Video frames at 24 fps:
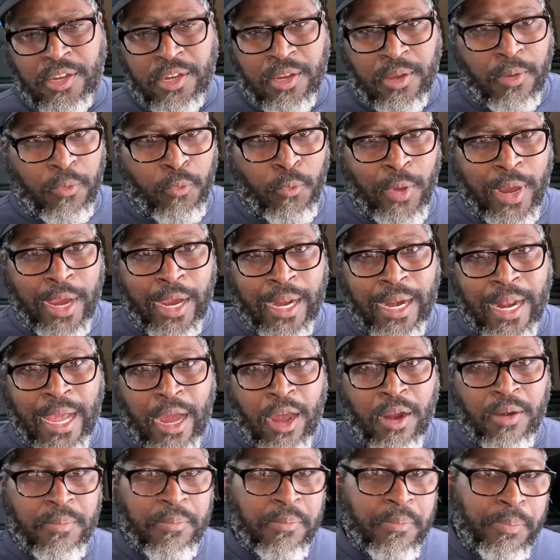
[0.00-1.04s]
you wring it
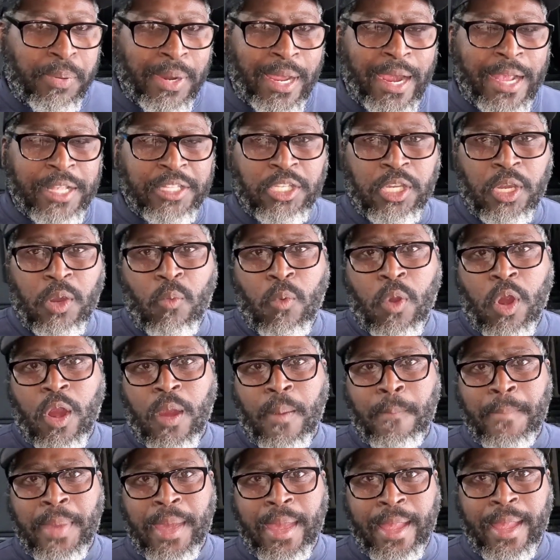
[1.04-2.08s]
out and apply it to your
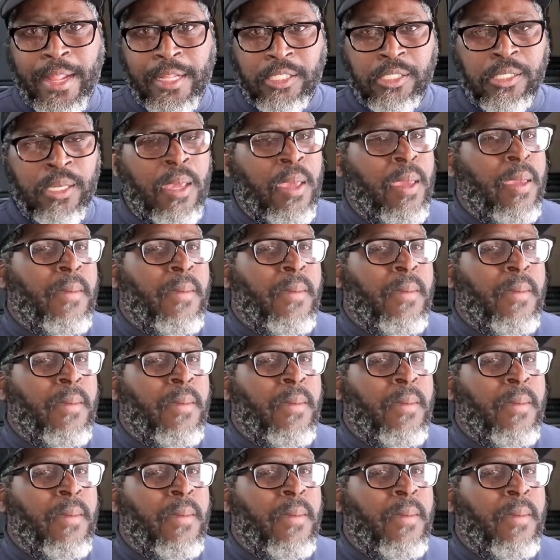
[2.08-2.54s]
worm bins.